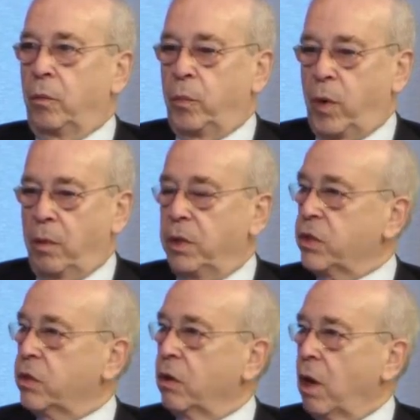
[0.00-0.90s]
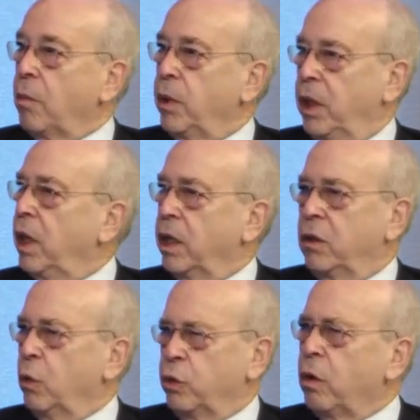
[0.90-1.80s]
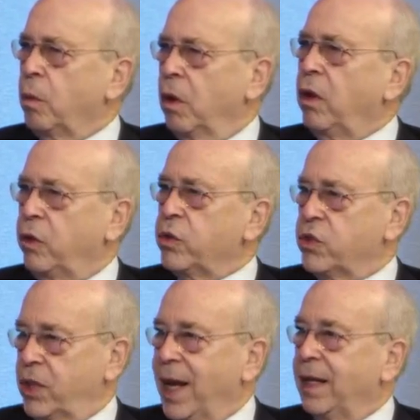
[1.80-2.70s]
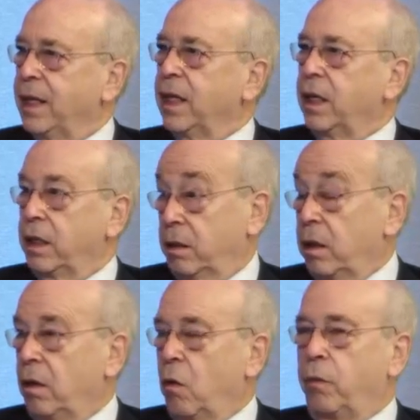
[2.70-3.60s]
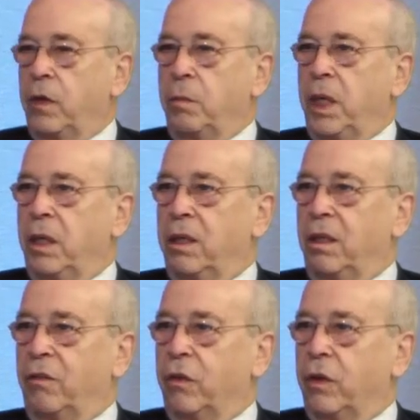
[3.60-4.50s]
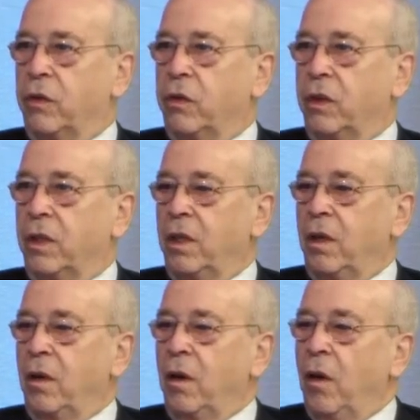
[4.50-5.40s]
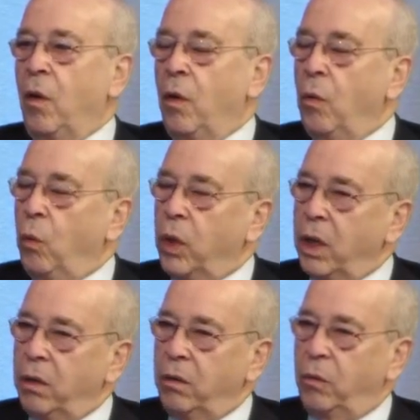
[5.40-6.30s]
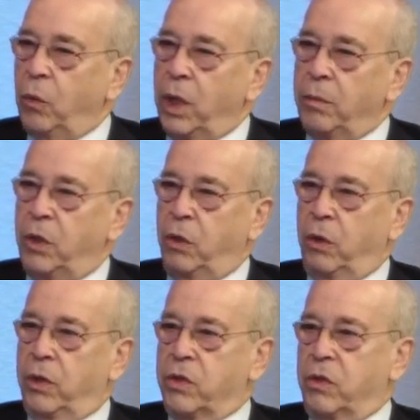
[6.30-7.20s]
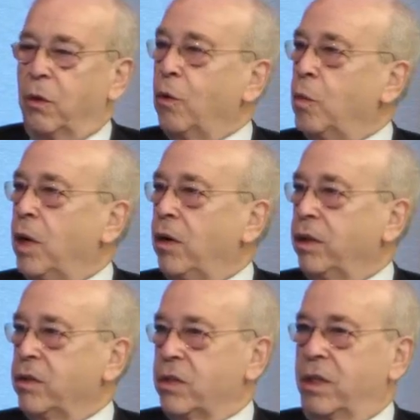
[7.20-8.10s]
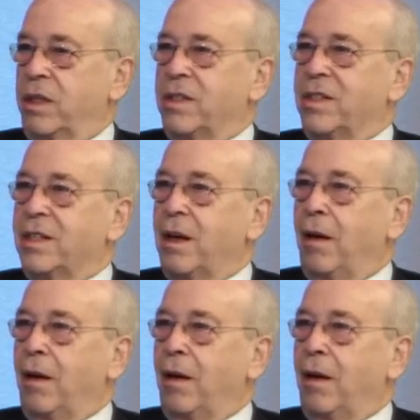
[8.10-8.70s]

Prime Minister Abe had no trouble understanding and hopefully made a difference. What, I, what I'm curious, though, about is this.